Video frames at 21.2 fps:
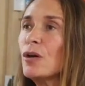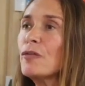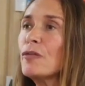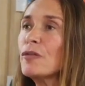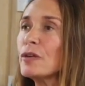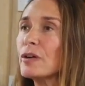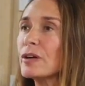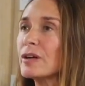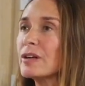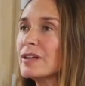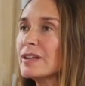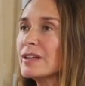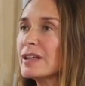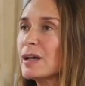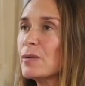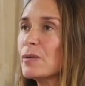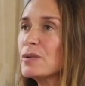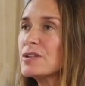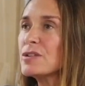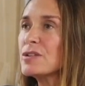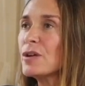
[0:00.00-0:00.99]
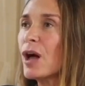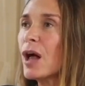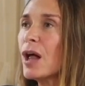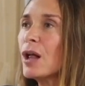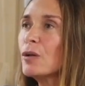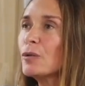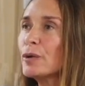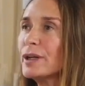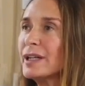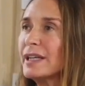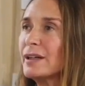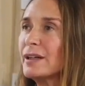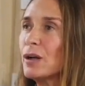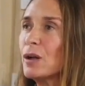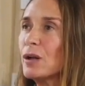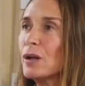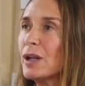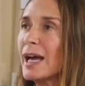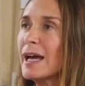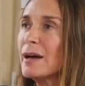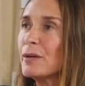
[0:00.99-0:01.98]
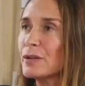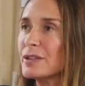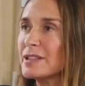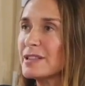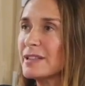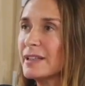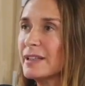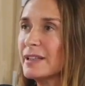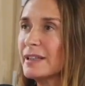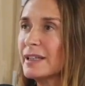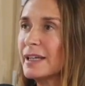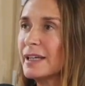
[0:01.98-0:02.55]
over. It was already all out.